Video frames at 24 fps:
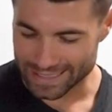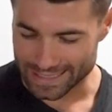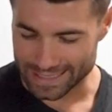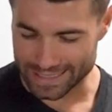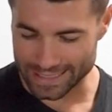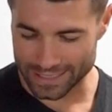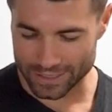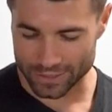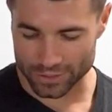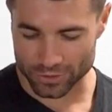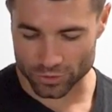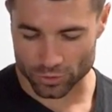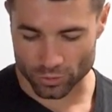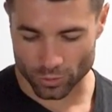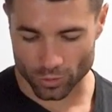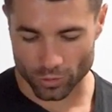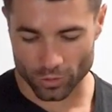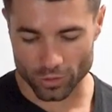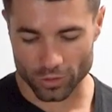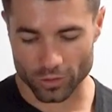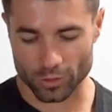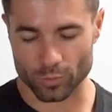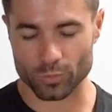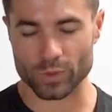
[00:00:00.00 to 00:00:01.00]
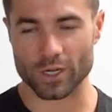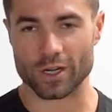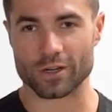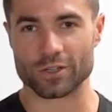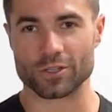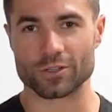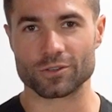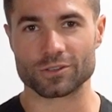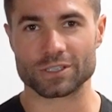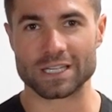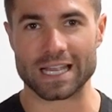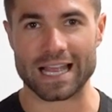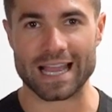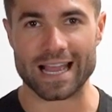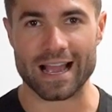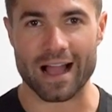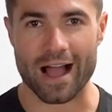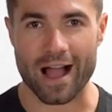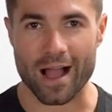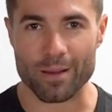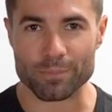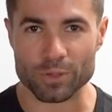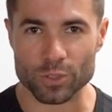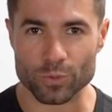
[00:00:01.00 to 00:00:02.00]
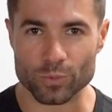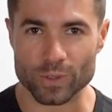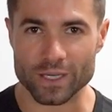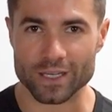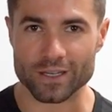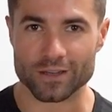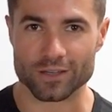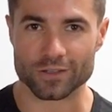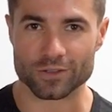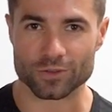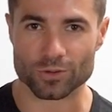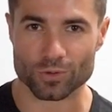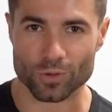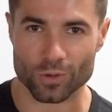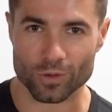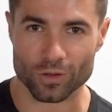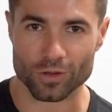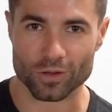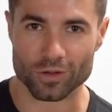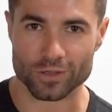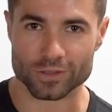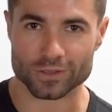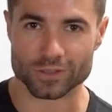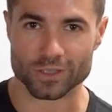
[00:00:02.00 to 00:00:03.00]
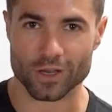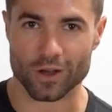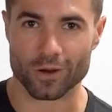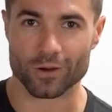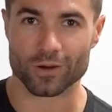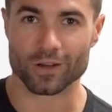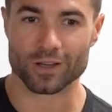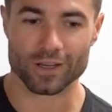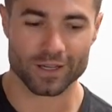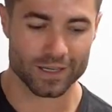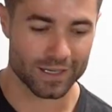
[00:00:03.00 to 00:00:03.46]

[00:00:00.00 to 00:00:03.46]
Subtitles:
The controller, we are using a Hobbywing controller, so